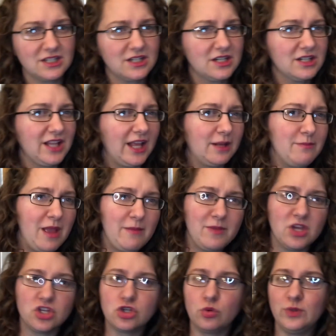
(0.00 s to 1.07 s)
like maybe a
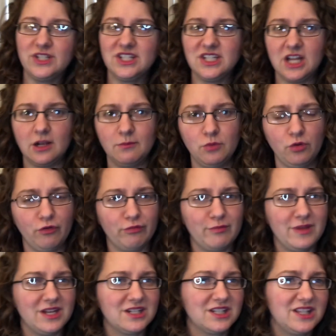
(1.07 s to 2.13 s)
twisting
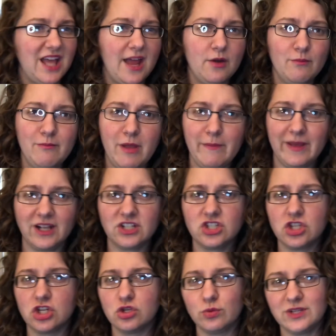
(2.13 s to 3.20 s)
movement that mimics the
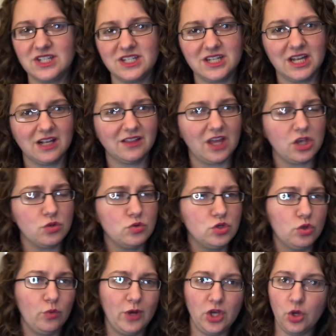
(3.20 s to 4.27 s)
twisting that you do
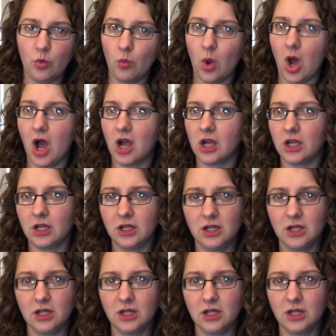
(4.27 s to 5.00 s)
when you walk,